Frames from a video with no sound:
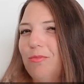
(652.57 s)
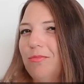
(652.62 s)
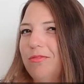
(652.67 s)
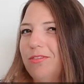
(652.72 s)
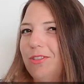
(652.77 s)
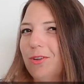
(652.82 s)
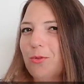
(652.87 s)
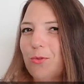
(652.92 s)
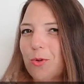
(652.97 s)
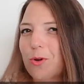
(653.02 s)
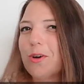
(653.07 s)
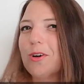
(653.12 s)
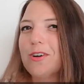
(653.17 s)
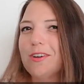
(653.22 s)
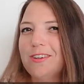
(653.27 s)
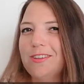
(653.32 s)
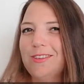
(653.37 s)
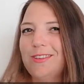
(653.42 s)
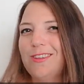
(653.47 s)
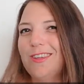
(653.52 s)
The
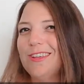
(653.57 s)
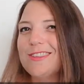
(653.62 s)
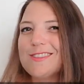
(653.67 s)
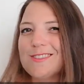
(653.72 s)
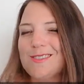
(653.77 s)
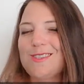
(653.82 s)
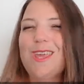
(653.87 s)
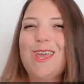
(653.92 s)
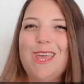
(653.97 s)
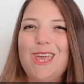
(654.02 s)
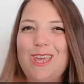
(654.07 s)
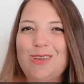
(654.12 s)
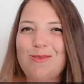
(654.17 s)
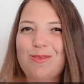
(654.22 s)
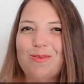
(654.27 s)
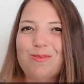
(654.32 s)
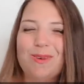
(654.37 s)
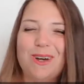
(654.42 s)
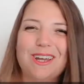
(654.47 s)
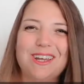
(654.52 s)
word, its name
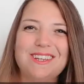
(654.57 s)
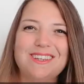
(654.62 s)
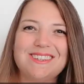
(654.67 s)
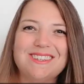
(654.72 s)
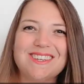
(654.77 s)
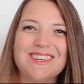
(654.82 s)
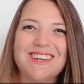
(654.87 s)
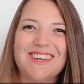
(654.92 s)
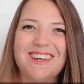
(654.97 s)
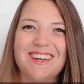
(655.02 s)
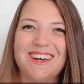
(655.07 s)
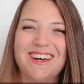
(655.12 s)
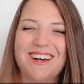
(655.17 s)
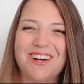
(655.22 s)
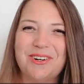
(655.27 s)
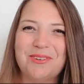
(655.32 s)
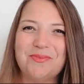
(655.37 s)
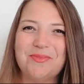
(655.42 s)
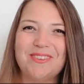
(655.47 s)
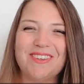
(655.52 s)
might
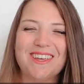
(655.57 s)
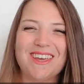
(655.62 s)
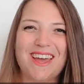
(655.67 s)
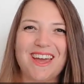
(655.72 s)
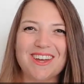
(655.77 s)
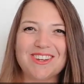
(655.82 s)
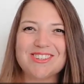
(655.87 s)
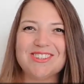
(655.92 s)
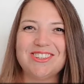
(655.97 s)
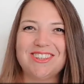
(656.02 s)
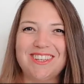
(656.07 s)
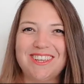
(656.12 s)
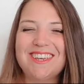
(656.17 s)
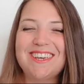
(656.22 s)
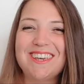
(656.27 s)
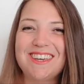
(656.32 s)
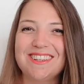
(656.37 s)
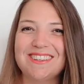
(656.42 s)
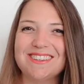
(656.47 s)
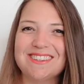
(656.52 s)
actually
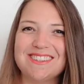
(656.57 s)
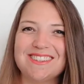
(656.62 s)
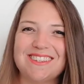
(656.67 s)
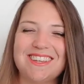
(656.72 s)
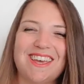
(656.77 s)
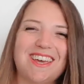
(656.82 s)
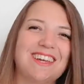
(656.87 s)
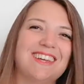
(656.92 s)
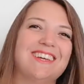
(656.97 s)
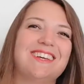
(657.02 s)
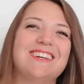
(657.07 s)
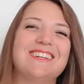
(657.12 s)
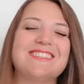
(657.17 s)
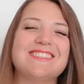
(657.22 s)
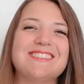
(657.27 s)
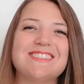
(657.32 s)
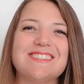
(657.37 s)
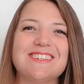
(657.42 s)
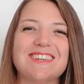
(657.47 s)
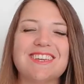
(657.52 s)
hint that it's
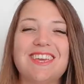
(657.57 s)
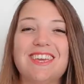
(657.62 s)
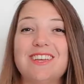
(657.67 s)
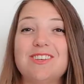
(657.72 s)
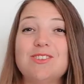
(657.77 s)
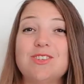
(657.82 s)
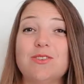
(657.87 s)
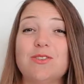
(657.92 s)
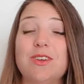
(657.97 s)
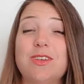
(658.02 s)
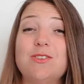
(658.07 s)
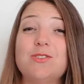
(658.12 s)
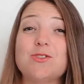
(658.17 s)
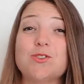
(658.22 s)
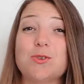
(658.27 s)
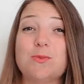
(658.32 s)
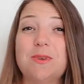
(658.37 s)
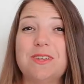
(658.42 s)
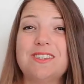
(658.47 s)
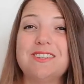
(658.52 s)
the case of
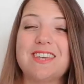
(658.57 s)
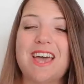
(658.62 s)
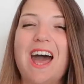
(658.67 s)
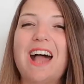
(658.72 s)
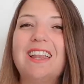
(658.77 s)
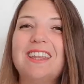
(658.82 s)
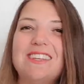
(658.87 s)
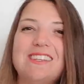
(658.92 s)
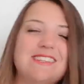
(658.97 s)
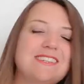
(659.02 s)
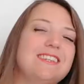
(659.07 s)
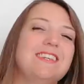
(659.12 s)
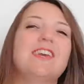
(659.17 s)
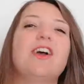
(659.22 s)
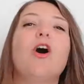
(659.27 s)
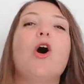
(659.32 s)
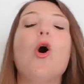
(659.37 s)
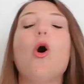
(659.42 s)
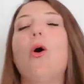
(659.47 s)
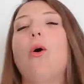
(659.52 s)
instrumentality
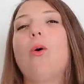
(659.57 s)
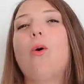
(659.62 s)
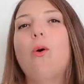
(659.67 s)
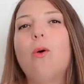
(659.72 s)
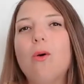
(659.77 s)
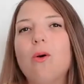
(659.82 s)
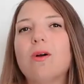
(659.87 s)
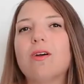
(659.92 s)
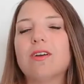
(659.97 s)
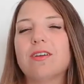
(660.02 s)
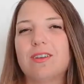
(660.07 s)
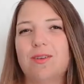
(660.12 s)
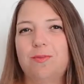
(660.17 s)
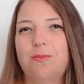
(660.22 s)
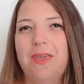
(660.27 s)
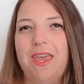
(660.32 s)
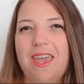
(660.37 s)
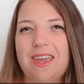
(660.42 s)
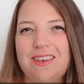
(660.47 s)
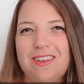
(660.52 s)
or
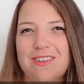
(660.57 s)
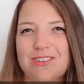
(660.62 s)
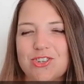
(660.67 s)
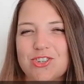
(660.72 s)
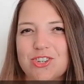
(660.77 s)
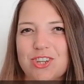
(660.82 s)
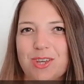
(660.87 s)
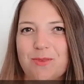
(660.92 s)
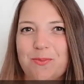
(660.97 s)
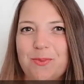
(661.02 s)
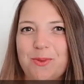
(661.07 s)
companionship.